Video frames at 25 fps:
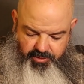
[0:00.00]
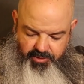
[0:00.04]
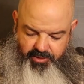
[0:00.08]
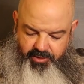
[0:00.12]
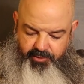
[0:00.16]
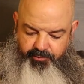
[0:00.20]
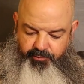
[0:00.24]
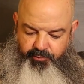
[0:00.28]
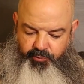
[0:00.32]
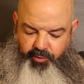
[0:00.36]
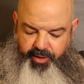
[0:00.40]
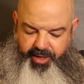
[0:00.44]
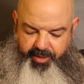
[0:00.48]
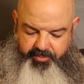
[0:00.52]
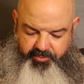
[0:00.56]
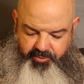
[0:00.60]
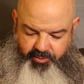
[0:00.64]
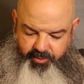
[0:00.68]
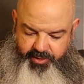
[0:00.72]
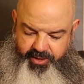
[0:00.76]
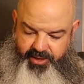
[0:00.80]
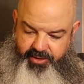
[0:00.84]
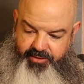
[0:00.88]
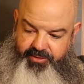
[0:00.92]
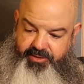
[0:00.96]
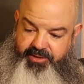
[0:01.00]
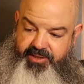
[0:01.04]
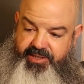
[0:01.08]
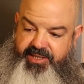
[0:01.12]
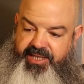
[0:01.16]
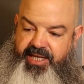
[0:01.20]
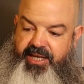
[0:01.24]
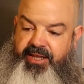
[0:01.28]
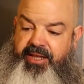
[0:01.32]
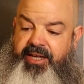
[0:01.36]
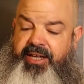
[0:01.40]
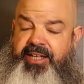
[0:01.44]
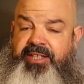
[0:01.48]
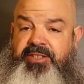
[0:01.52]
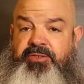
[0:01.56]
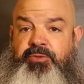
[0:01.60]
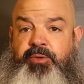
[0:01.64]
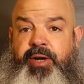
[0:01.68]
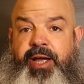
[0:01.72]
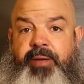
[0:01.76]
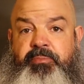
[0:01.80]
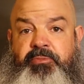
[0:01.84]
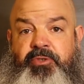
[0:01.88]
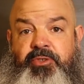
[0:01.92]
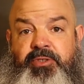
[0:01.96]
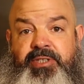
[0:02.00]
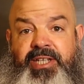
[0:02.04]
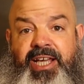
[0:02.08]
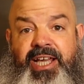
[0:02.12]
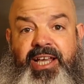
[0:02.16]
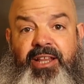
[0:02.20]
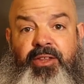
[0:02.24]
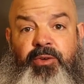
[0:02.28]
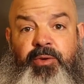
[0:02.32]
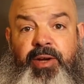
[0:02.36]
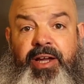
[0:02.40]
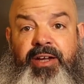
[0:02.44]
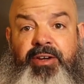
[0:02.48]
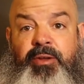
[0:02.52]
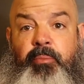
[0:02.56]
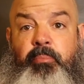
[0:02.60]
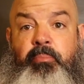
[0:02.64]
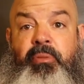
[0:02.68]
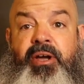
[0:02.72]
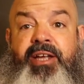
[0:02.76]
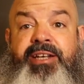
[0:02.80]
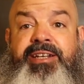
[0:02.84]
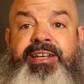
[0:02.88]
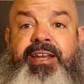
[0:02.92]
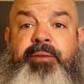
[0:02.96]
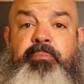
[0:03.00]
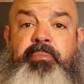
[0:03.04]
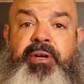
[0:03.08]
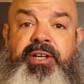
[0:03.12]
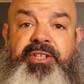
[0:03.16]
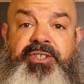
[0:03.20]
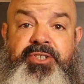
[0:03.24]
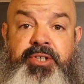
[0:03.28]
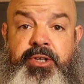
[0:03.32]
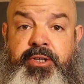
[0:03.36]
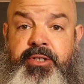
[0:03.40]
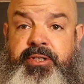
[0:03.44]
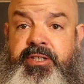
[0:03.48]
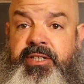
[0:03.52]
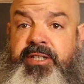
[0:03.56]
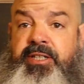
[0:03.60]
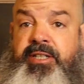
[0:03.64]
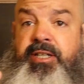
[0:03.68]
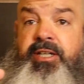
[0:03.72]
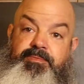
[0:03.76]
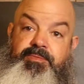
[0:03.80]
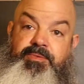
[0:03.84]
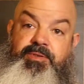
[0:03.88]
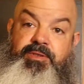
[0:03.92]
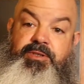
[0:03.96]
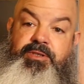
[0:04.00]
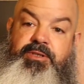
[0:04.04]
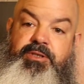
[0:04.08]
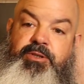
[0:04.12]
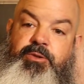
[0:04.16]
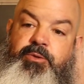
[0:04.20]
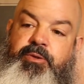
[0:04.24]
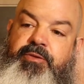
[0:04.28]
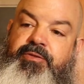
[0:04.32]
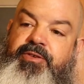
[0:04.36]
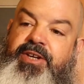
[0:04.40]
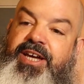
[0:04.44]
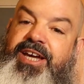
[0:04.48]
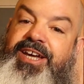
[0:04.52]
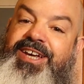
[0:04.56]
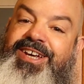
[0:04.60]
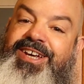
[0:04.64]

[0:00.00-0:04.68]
You've wrapped around, Stella has wrapped her tail around a button in my shirt. So we've